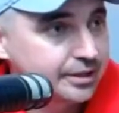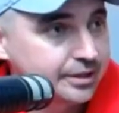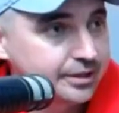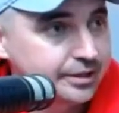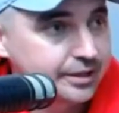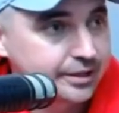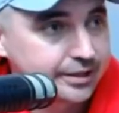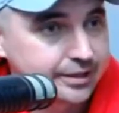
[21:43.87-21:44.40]

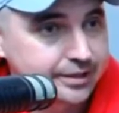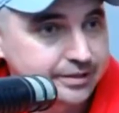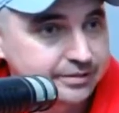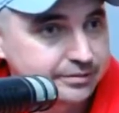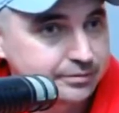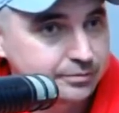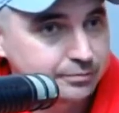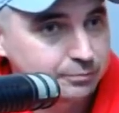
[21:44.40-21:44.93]
and
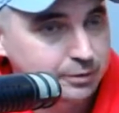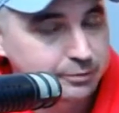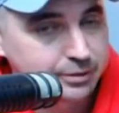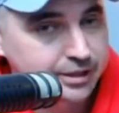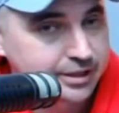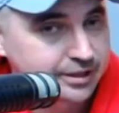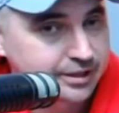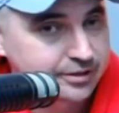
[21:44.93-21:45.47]
then we
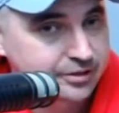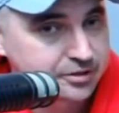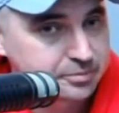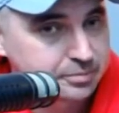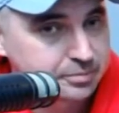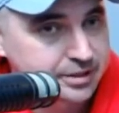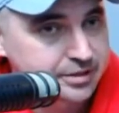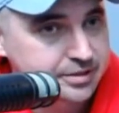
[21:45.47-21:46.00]
went out, got on
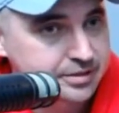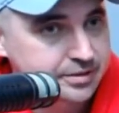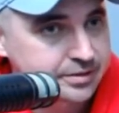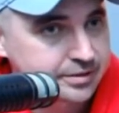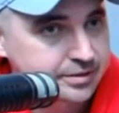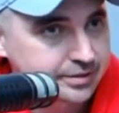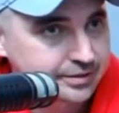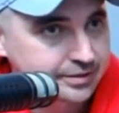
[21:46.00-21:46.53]
the
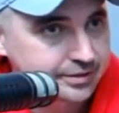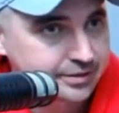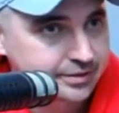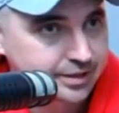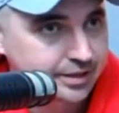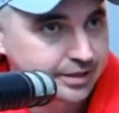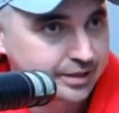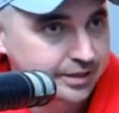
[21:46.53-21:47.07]
piss.
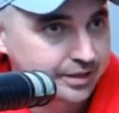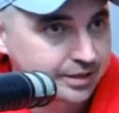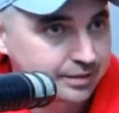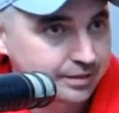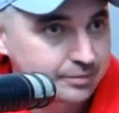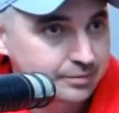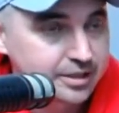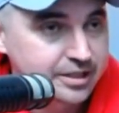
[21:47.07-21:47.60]

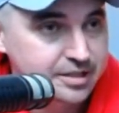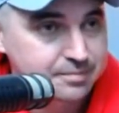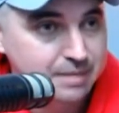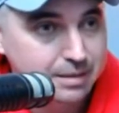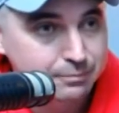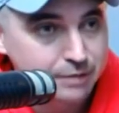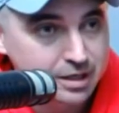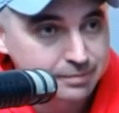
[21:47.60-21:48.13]
His
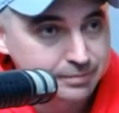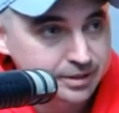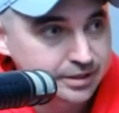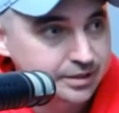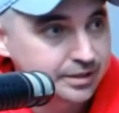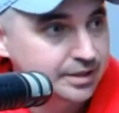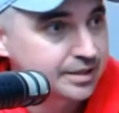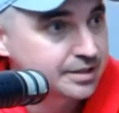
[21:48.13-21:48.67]
mum rang
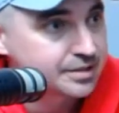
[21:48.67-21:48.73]
me